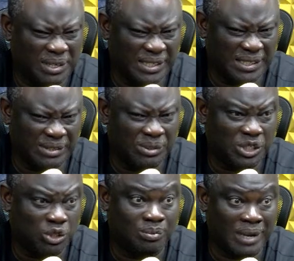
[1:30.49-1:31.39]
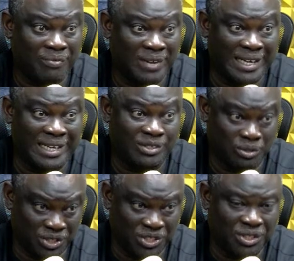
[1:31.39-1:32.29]
It's a good decision to have handed
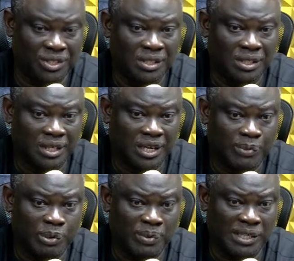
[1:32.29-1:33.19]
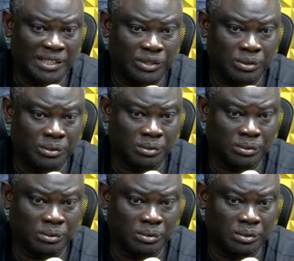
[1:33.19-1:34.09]
such a property to
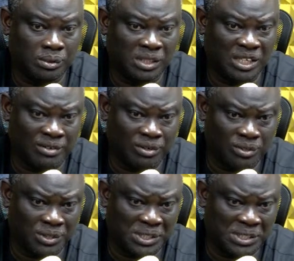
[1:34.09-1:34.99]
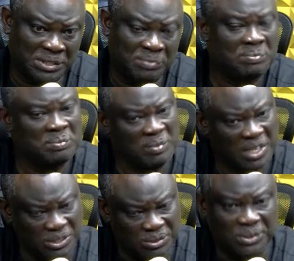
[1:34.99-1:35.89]
the authority.
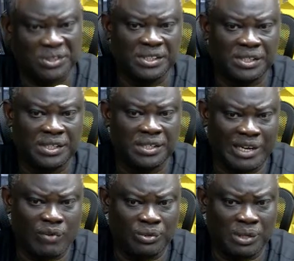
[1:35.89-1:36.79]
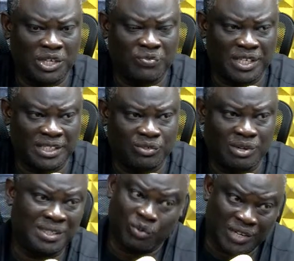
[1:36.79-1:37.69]
It's good. What the minute, for instance, of
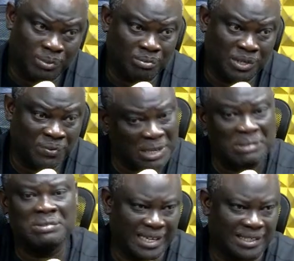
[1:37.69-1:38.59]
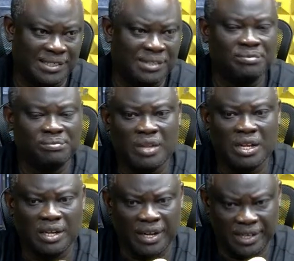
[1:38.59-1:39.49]
this is
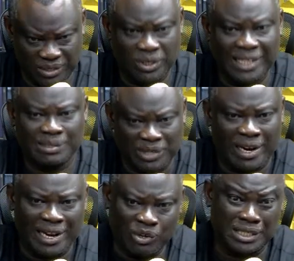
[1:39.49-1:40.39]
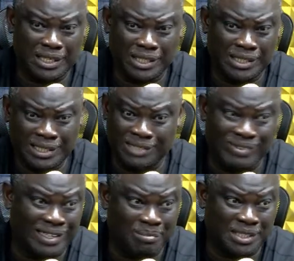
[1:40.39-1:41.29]
it's good after we come handover. You see, it's very
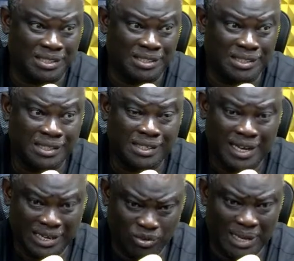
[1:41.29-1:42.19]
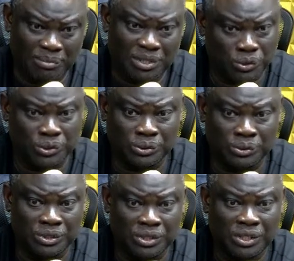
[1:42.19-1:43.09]
tempting. I sometimes goes to
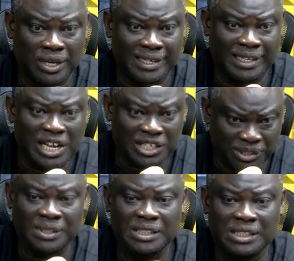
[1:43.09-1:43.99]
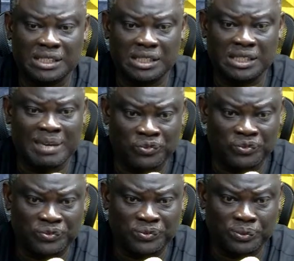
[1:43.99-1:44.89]
the leadership. The
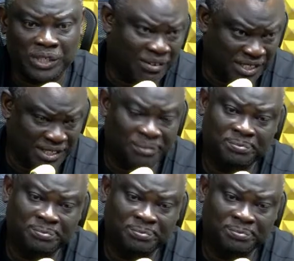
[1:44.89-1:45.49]
EC.